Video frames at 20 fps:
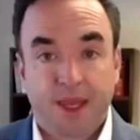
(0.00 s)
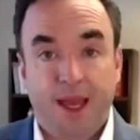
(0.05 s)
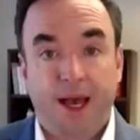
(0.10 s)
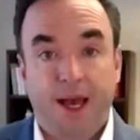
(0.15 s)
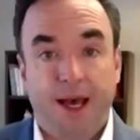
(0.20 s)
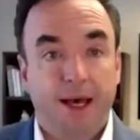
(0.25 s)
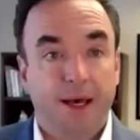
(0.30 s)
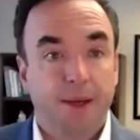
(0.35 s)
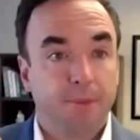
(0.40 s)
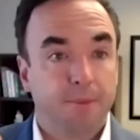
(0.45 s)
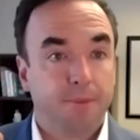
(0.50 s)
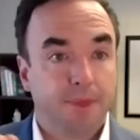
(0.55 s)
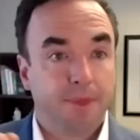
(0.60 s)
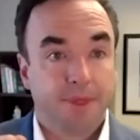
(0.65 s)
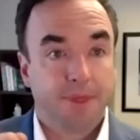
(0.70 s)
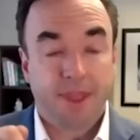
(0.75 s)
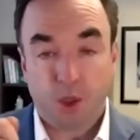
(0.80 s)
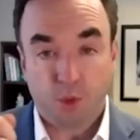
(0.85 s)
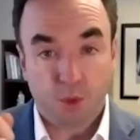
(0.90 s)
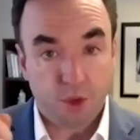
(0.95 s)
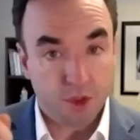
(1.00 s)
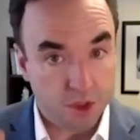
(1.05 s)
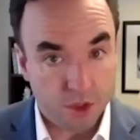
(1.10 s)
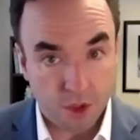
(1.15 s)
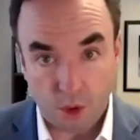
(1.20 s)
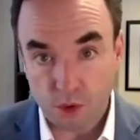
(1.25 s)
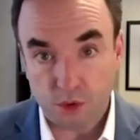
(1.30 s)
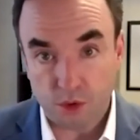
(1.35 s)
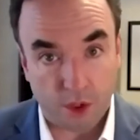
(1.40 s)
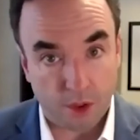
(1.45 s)
There was
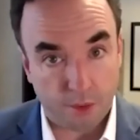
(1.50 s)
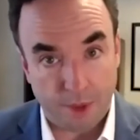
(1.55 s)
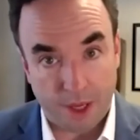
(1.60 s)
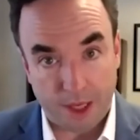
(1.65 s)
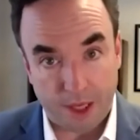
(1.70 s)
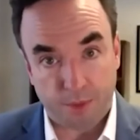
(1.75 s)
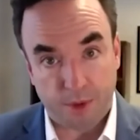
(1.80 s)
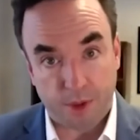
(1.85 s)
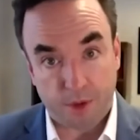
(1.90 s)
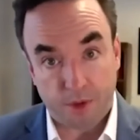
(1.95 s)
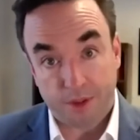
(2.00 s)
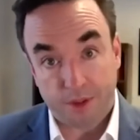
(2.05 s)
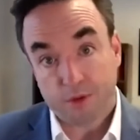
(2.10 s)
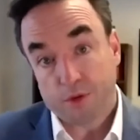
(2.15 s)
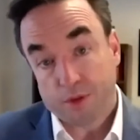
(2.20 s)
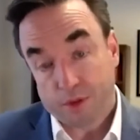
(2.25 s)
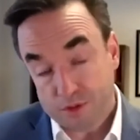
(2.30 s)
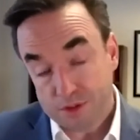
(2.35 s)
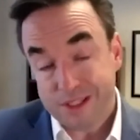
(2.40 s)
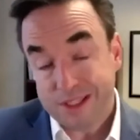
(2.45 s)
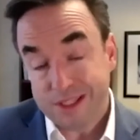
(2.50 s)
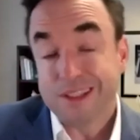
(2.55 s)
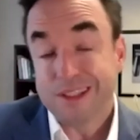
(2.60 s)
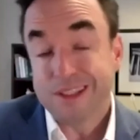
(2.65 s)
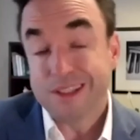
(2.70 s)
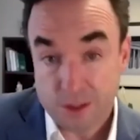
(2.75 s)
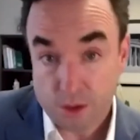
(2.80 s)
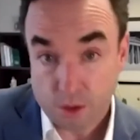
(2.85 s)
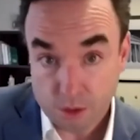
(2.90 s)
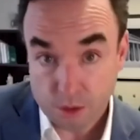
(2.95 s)
no look-back period, or there still
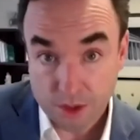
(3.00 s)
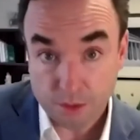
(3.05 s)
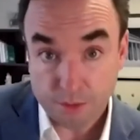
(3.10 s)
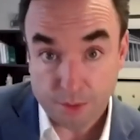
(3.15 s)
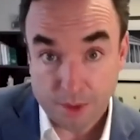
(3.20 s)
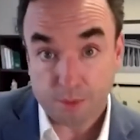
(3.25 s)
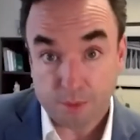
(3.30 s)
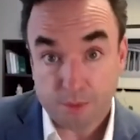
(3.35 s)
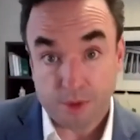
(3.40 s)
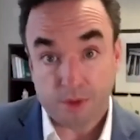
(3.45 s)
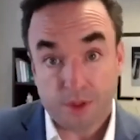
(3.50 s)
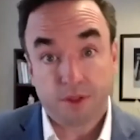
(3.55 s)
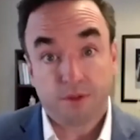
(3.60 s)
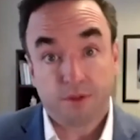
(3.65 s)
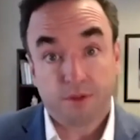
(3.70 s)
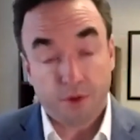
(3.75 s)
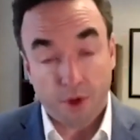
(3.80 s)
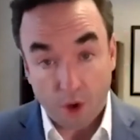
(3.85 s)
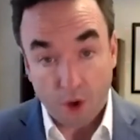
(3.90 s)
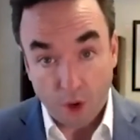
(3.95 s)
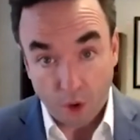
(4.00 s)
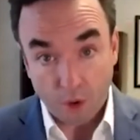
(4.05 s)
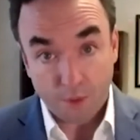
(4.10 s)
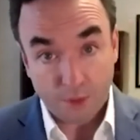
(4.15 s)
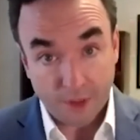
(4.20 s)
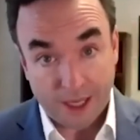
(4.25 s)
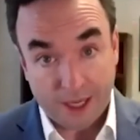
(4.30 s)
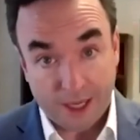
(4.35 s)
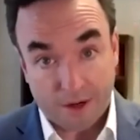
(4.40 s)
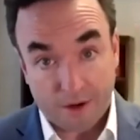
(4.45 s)
is no look-back period for home
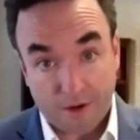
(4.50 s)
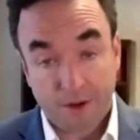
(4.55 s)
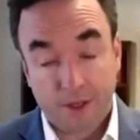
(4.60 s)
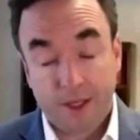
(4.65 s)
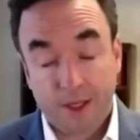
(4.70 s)
care.